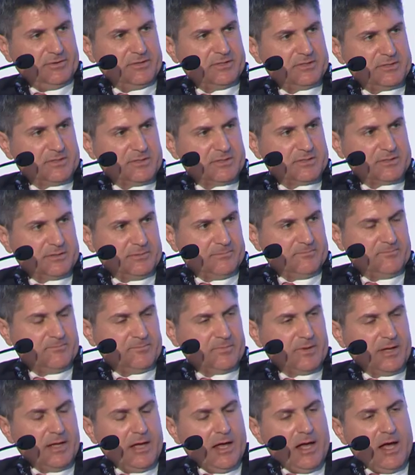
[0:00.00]
the system.
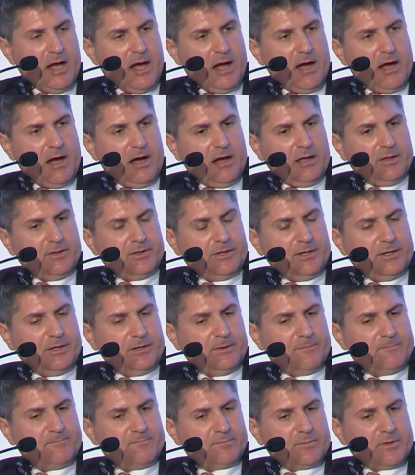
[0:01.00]
The
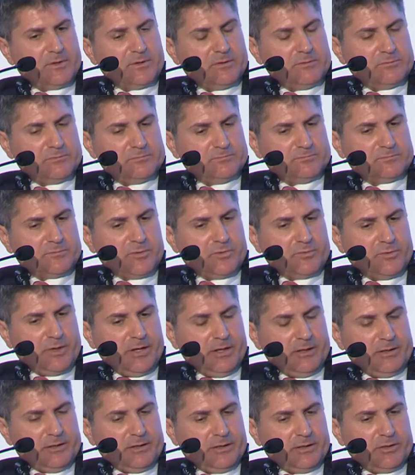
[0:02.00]

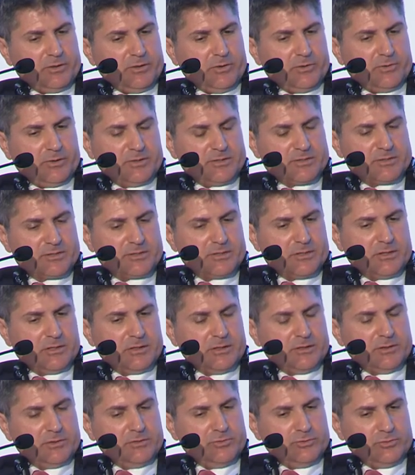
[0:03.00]
reality, though, is
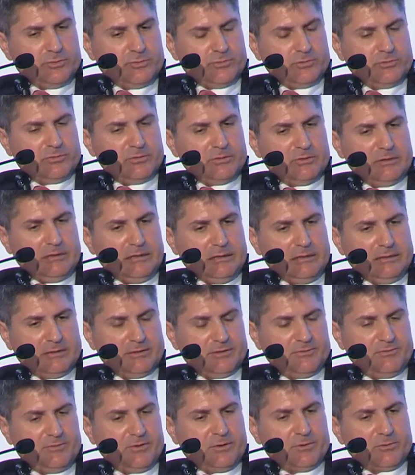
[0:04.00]
the
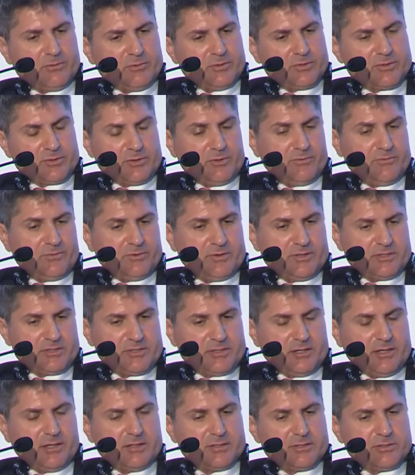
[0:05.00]
Federal Reserve in the
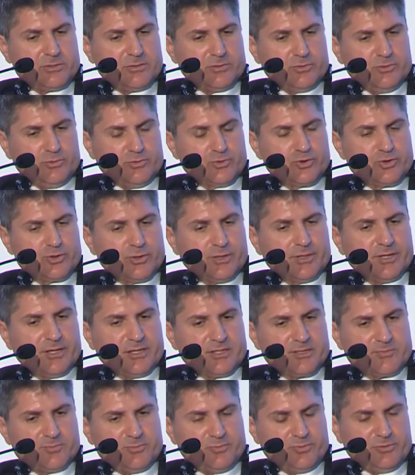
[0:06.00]
States usually
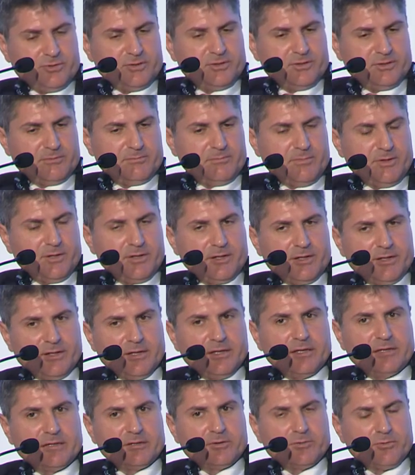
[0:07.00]
has printed money
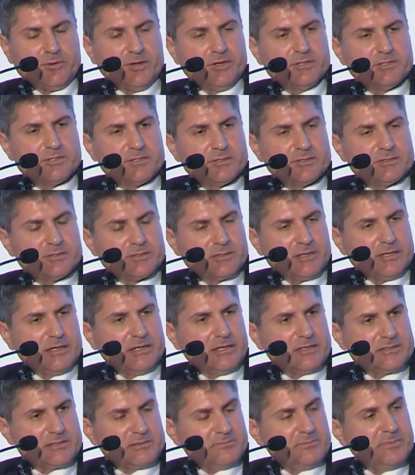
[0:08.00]
in crisis
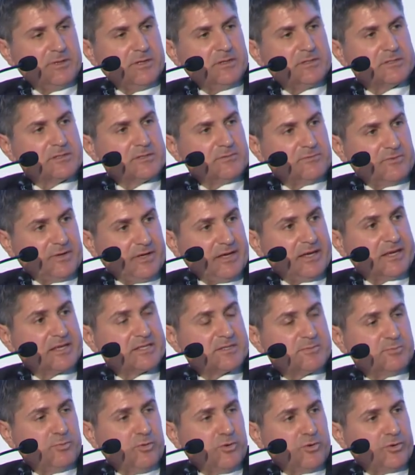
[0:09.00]
as a means of
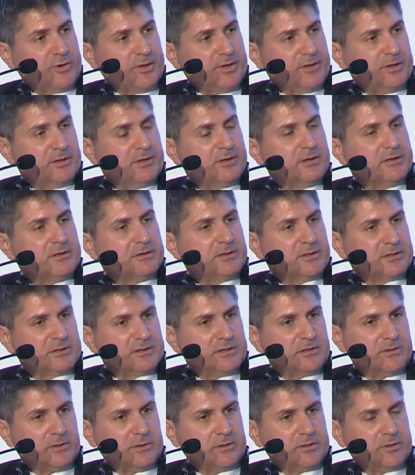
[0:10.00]
exporting the
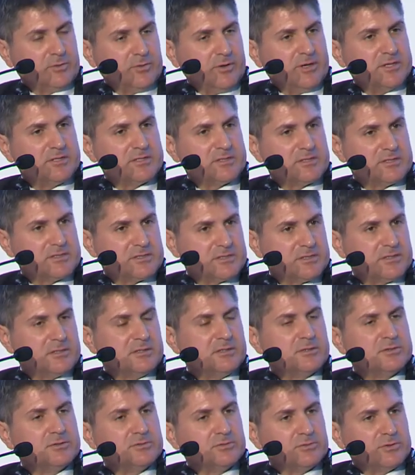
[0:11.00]
crisis
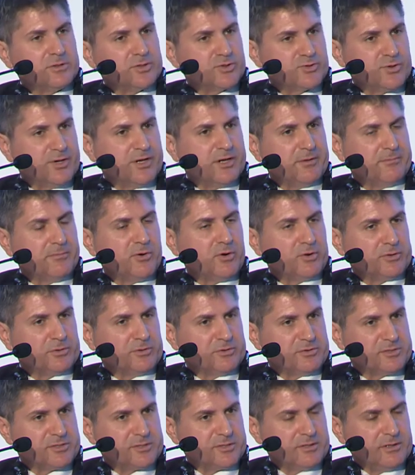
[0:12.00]
to the trading
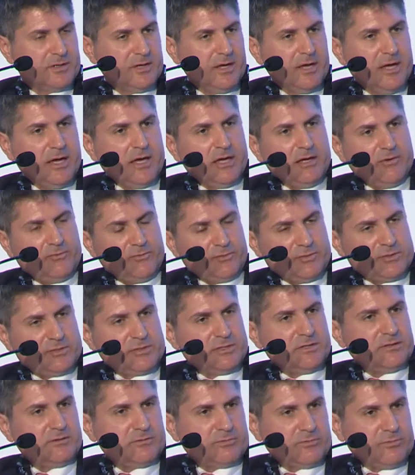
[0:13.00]
partners. If you
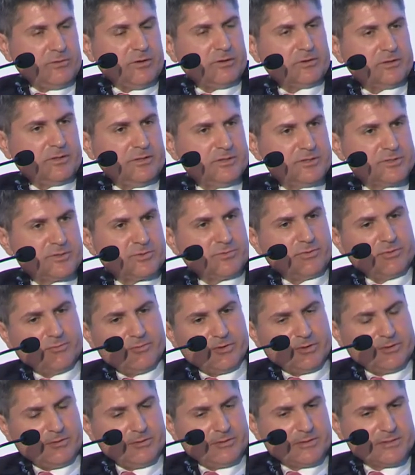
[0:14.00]
see throughout history,
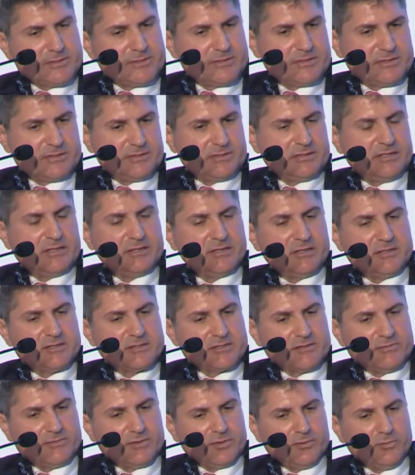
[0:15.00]
whether it's
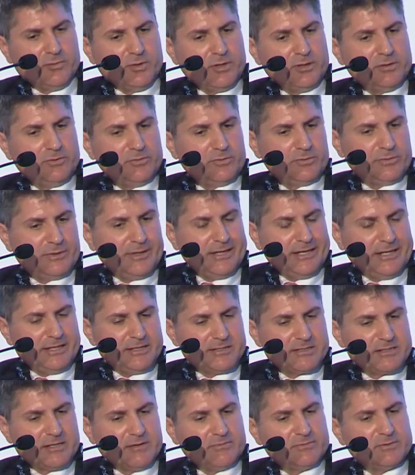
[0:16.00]
1971 or
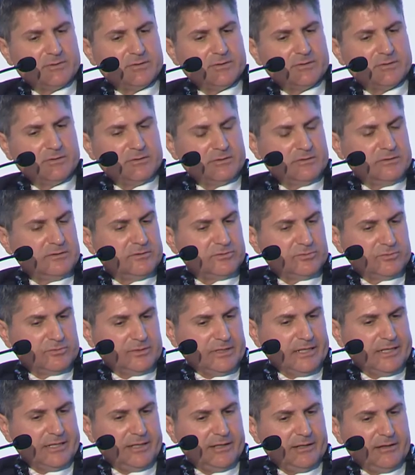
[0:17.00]
87 to
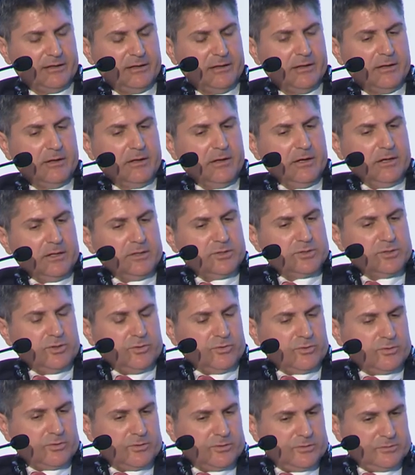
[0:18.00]
90
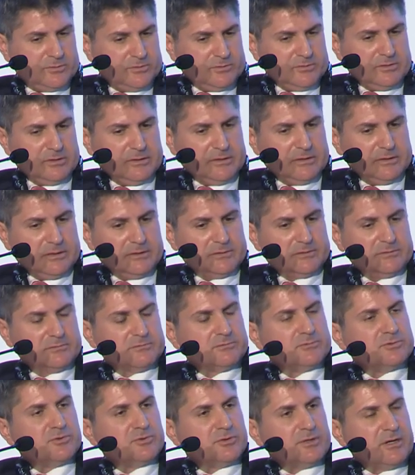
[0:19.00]
or
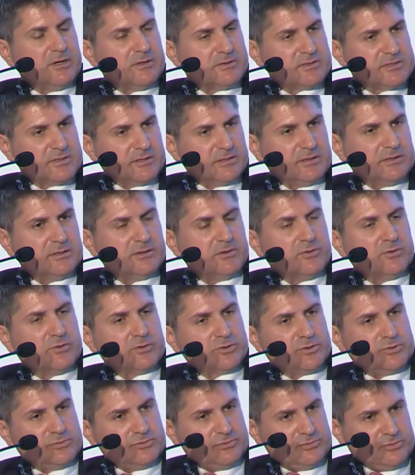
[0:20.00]
2000 or
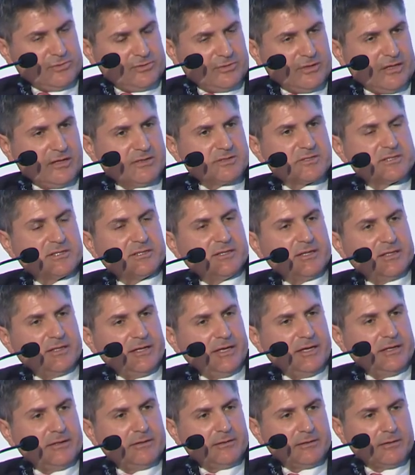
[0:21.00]

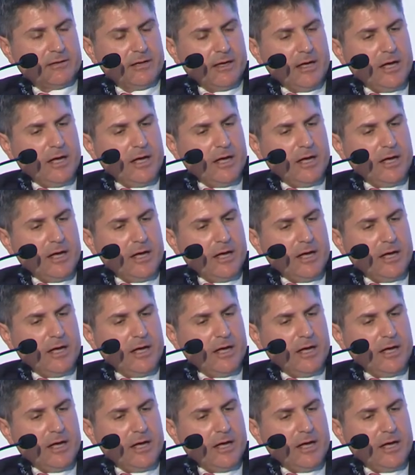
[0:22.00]
2008,